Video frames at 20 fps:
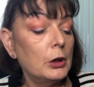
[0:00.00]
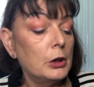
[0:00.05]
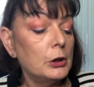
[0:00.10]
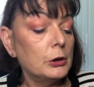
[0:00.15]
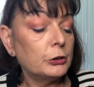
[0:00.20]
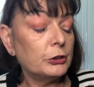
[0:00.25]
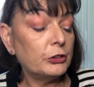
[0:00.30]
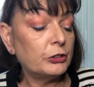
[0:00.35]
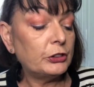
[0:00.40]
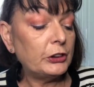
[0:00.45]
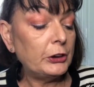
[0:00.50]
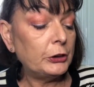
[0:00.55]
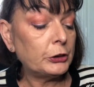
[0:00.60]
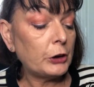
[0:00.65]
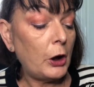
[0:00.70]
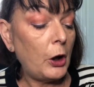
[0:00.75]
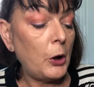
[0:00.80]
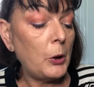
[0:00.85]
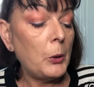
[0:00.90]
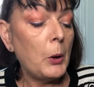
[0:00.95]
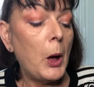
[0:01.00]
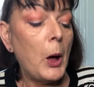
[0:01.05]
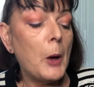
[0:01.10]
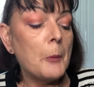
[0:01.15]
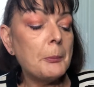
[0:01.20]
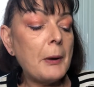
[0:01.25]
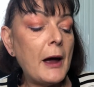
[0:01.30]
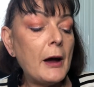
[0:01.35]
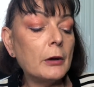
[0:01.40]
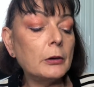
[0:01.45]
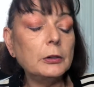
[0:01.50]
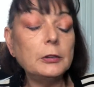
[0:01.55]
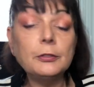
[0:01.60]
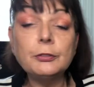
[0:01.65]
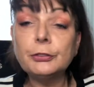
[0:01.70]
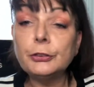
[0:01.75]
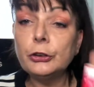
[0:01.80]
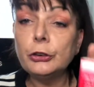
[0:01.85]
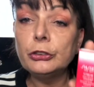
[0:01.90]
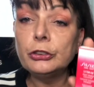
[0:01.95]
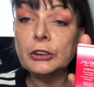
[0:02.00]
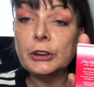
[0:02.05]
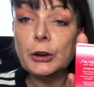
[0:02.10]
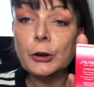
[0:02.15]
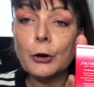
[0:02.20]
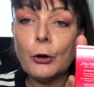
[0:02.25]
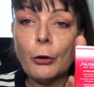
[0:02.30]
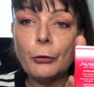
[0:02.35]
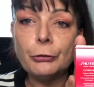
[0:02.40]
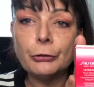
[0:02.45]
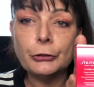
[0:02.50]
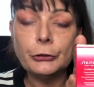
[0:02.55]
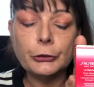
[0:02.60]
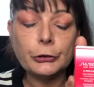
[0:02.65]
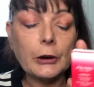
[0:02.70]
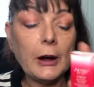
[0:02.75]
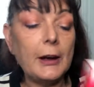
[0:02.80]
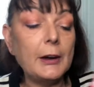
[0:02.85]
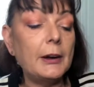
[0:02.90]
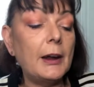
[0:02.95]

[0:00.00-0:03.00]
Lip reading: Shisito Power Infusing Concentrate.